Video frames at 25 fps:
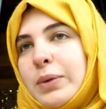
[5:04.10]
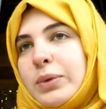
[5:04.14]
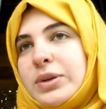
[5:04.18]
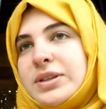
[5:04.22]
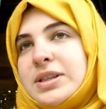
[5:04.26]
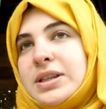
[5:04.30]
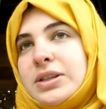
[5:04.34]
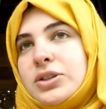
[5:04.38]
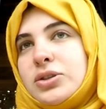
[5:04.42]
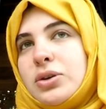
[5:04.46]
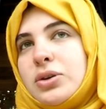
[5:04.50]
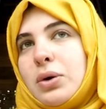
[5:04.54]
we
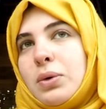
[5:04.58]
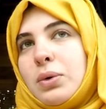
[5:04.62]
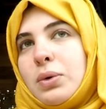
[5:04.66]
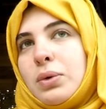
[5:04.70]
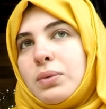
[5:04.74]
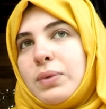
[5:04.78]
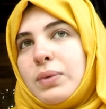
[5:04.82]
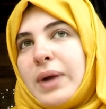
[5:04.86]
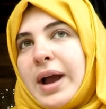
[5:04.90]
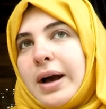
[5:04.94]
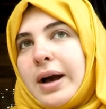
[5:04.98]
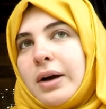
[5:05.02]
did go
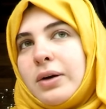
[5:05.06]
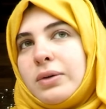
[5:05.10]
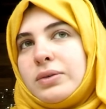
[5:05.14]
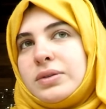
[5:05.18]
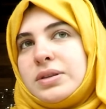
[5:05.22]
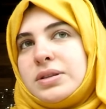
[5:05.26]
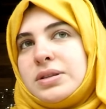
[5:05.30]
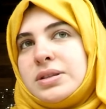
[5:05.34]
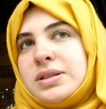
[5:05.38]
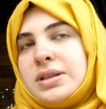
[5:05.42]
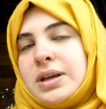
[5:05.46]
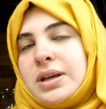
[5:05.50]

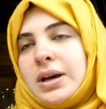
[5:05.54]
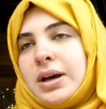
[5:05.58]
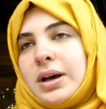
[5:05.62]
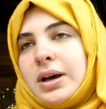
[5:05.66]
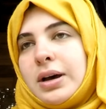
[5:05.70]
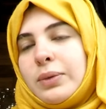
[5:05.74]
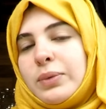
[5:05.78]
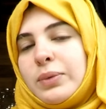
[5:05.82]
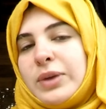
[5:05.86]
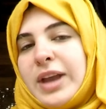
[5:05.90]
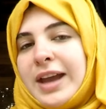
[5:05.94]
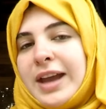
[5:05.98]
around,
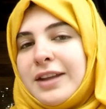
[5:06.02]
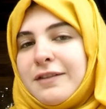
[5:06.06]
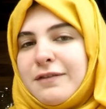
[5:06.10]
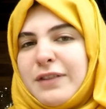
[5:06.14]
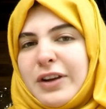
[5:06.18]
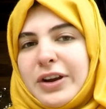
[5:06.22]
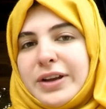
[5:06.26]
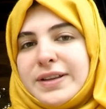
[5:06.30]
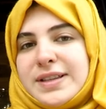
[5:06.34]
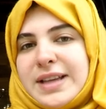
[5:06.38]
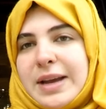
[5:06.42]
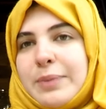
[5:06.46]
uh, we had a
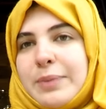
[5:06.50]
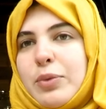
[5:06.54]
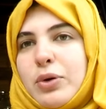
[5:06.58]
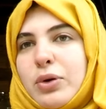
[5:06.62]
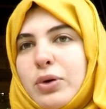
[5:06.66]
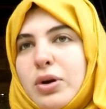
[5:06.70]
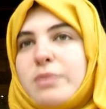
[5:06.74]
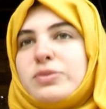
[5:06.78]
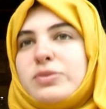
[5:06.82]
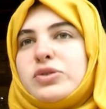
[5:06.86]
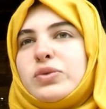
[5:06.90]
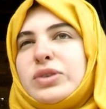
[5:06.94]
very tight
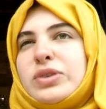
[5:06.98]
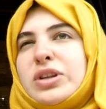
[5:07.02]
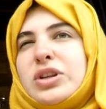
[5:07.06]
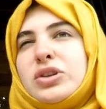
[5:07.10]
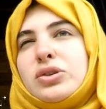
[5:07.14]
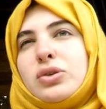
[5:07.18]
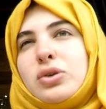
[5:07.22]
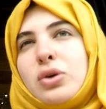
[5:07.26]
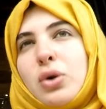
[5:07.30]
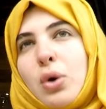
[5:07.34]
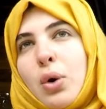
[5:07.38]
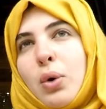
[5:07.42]
program, so we did
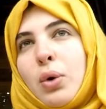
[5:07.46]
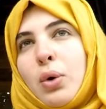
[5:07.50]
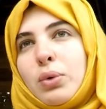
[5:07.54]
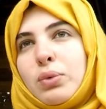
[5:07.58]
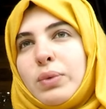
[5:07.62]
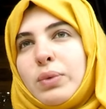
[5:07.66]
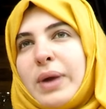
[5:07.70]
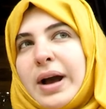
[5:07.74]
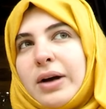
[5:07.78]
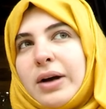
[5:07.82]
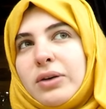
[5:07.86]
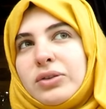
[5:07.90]
go
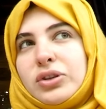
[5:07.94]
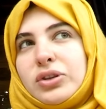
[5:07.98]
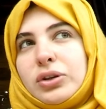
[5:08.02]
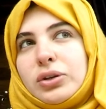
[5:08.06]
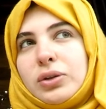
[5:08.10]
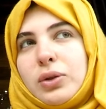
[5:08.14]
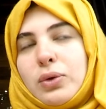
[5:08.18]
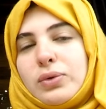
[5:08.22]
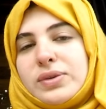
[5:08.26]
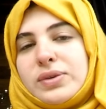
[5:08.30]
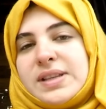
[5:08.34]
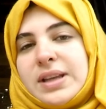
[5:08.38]
around the
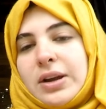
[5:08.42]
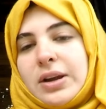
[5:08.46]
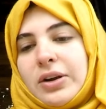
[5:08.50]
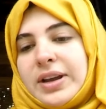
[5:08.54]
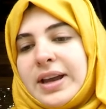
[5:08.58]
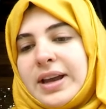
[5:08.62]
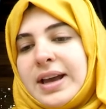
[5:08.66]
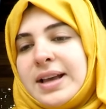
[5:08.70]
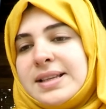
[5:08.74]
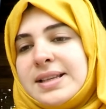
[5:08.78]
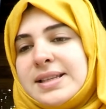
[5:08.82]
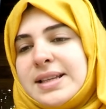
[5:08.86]
close
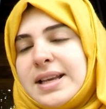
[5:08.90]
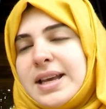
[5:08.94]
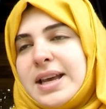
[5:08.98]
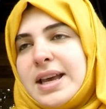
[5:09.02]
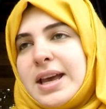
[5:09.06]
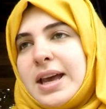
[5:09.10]
areas.